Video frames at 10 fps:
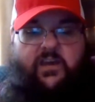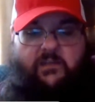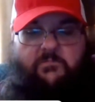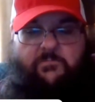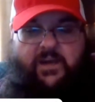
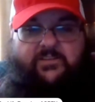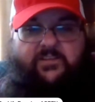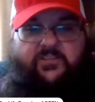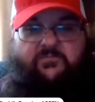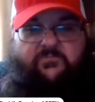And I'm
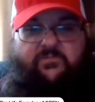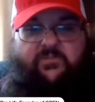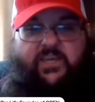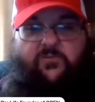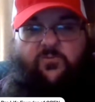about to just
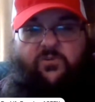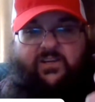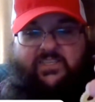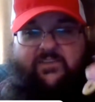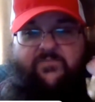take
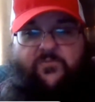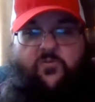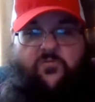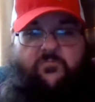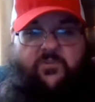one, because I have
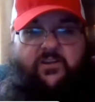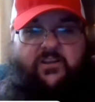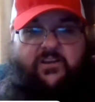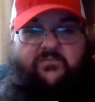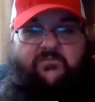4 of them right
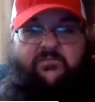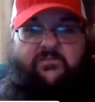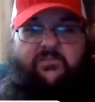now.